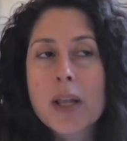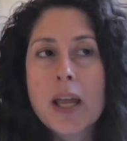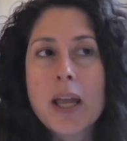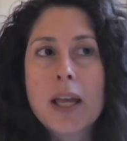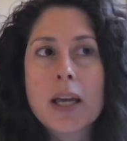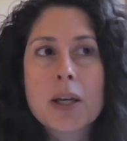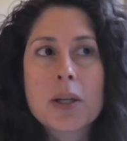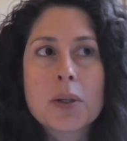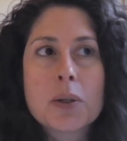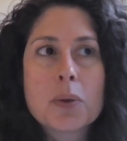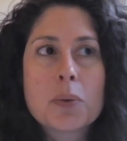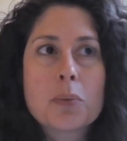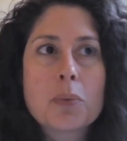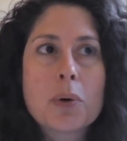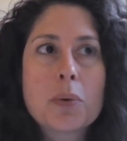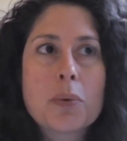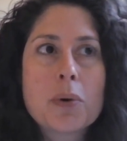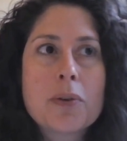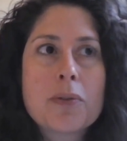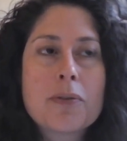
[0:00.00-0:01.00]
And
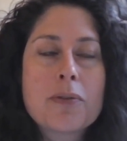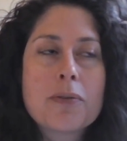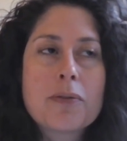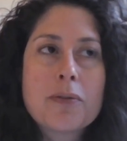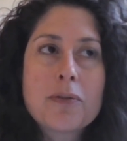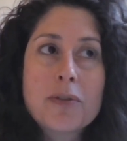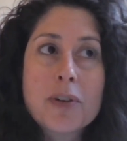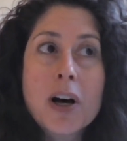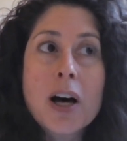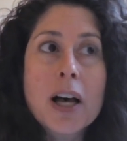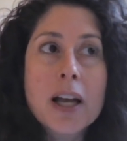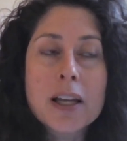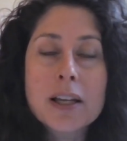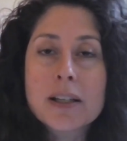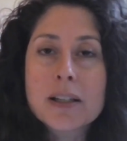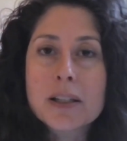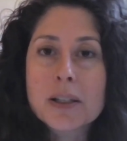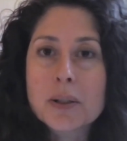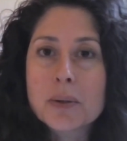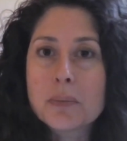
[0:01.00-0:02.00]
what we
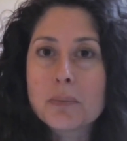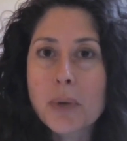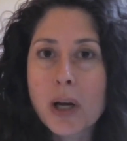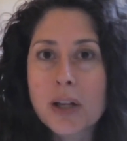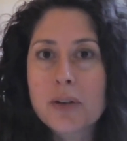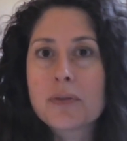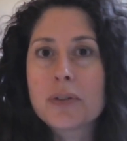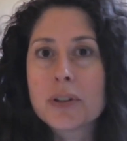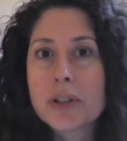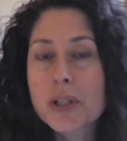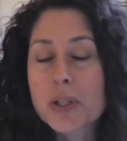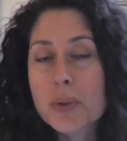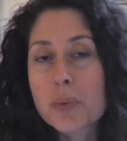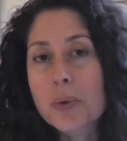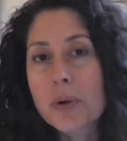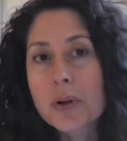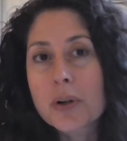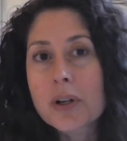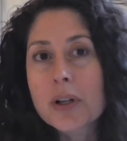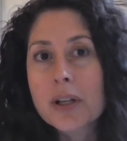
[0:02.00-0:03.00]
find in mindfulness
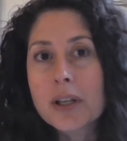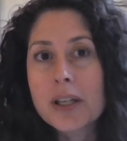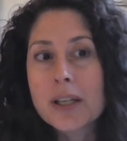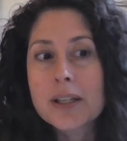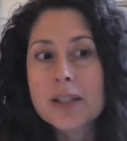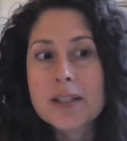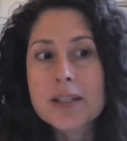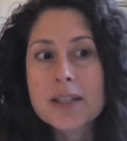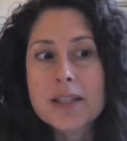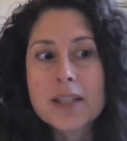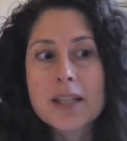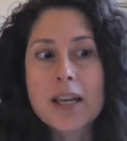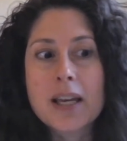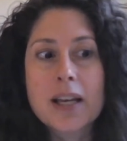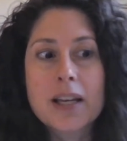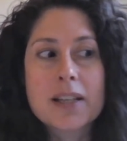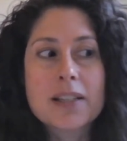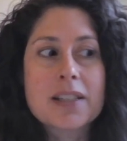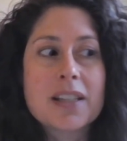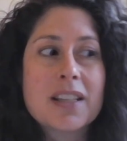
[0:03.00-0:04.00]
work is
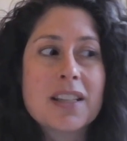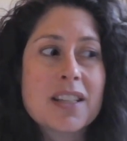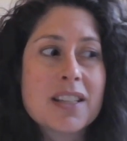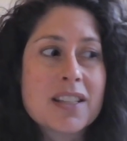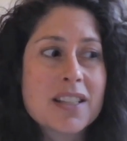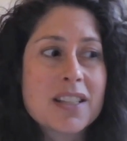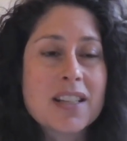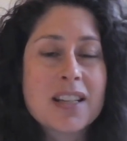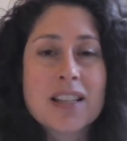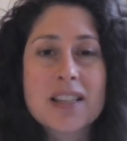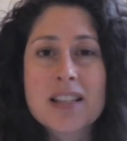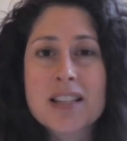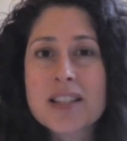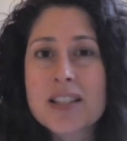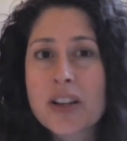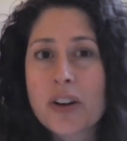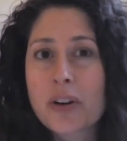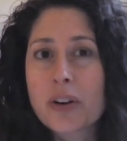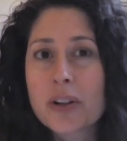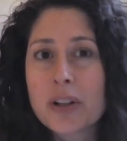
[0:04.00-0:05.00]
that it isn't
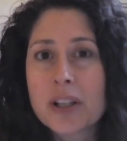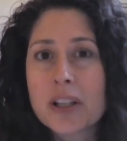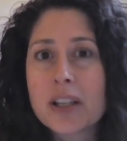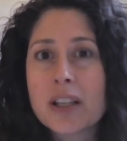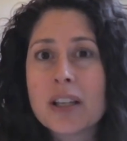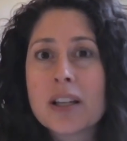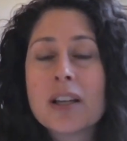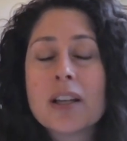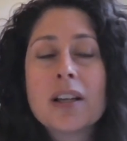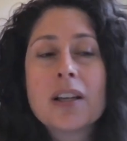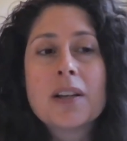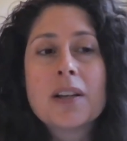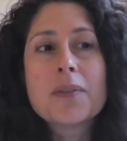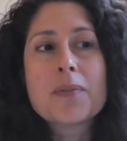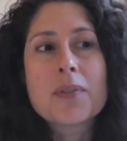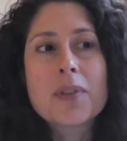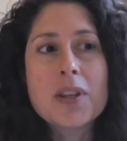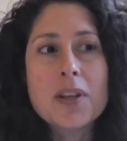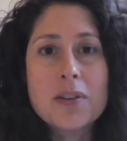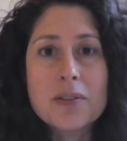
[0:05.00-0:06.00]
necessarily
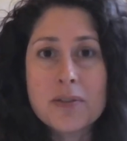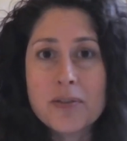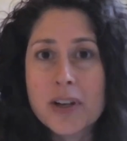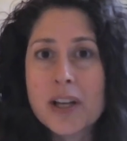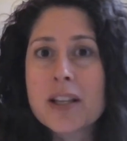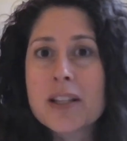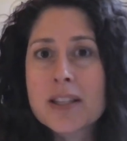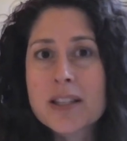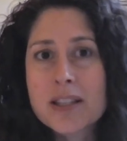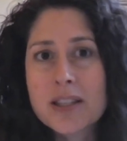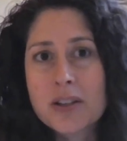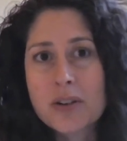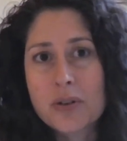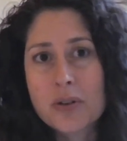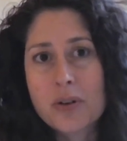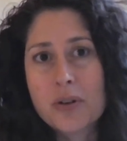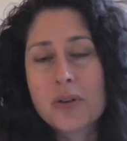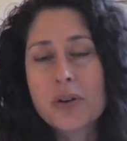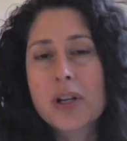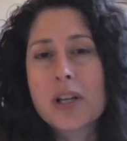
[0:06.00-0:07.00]
the events that are
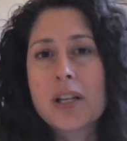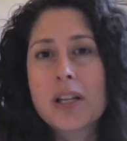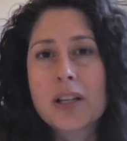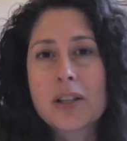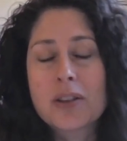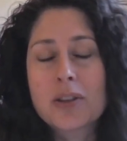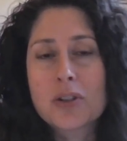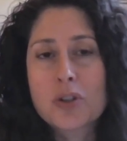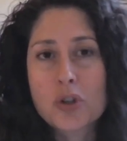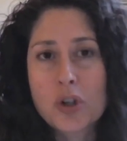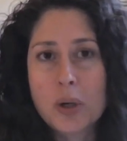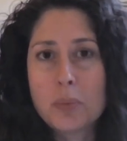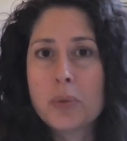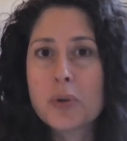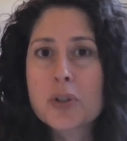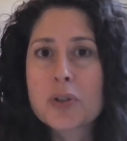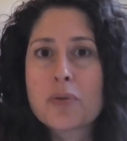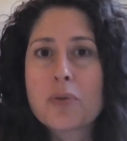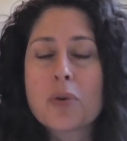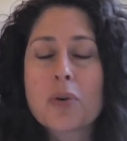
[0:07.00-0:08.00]
creating the
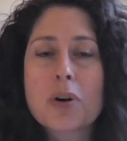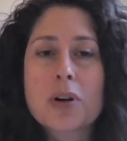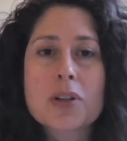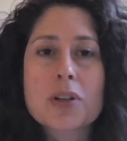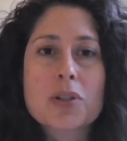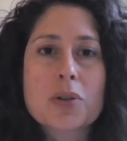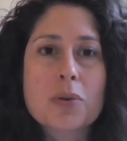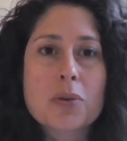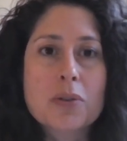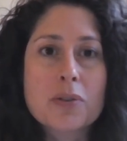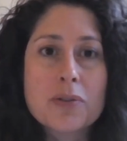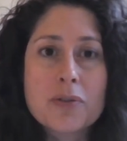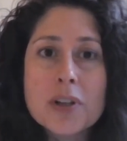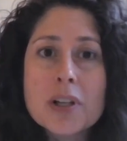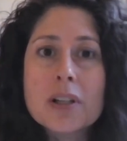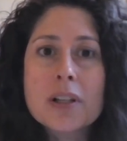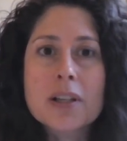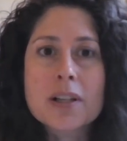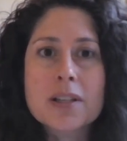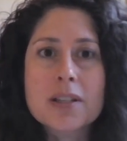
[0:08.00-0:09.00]
troubles for us or the
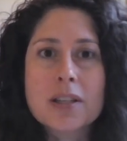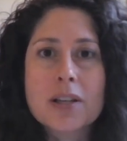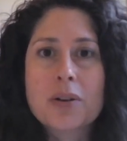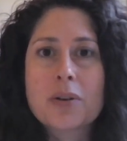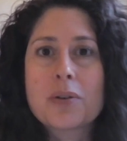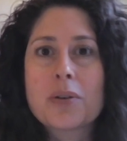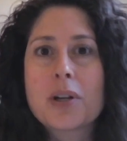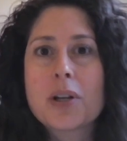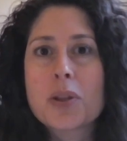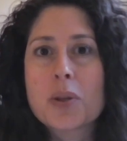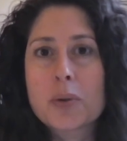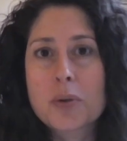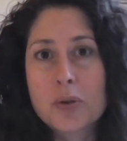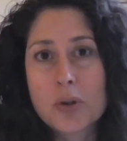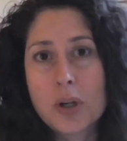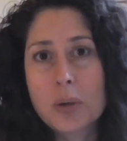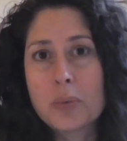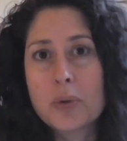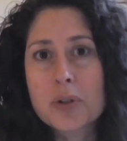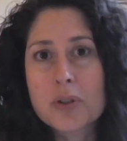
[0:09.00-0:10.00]
feelings that create the
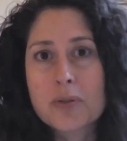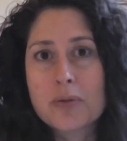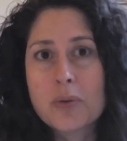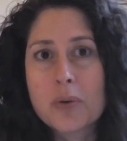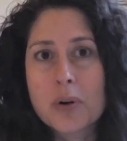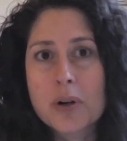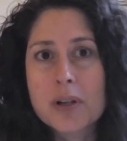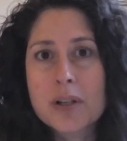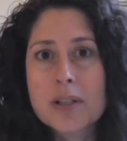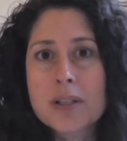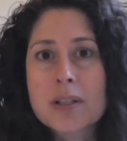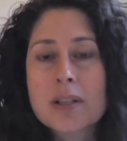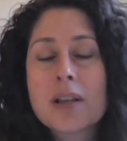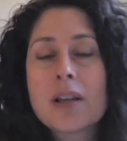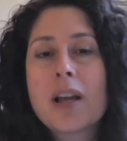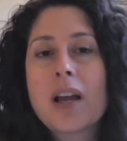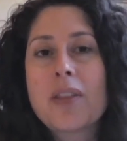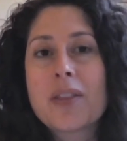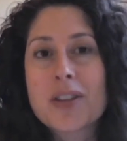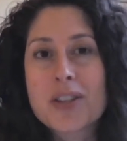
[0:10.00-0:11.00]
troubles for us
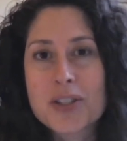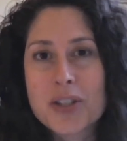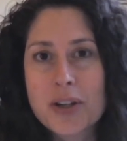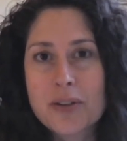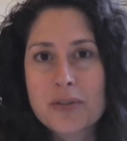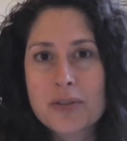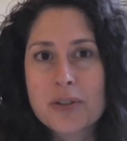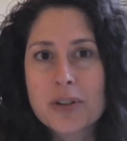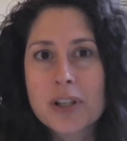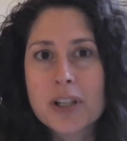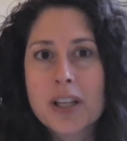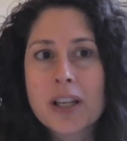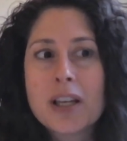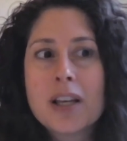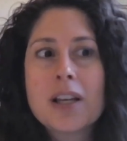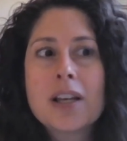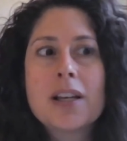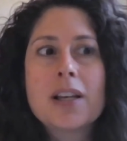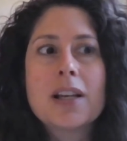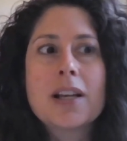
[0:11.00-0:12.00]
and the suffering.
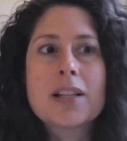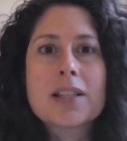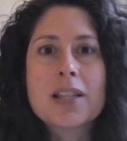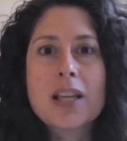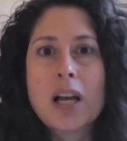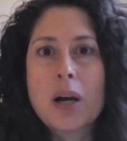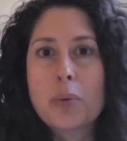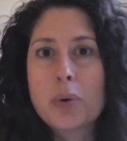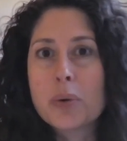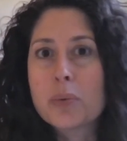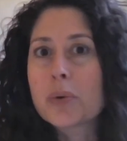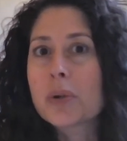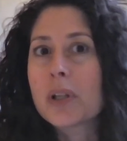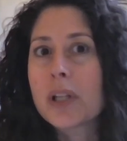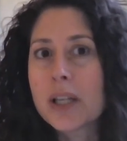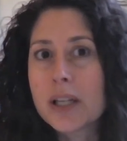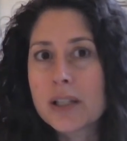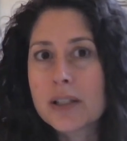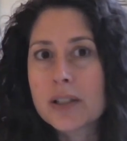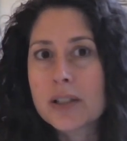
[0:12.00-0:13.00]
It's how we
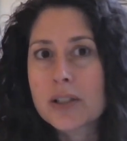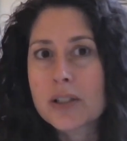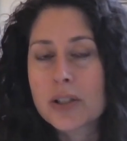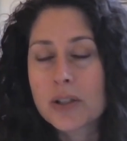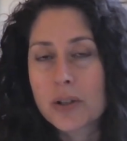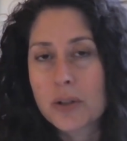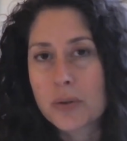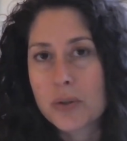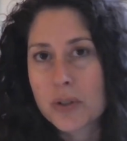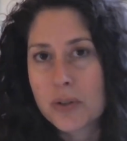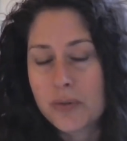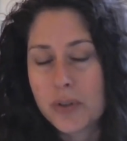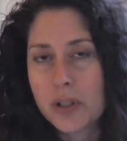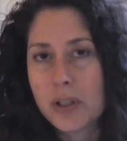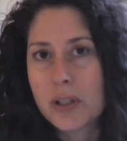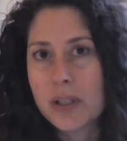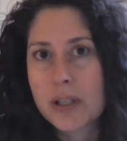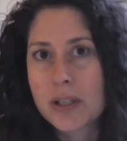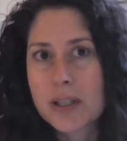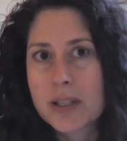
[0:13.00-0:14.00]
relate to those
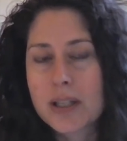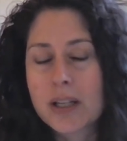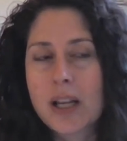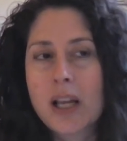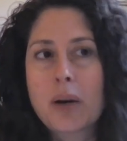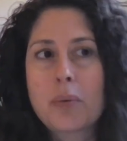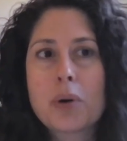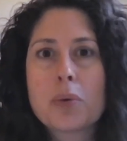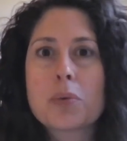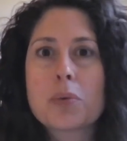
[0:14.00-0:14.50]
feelings and how we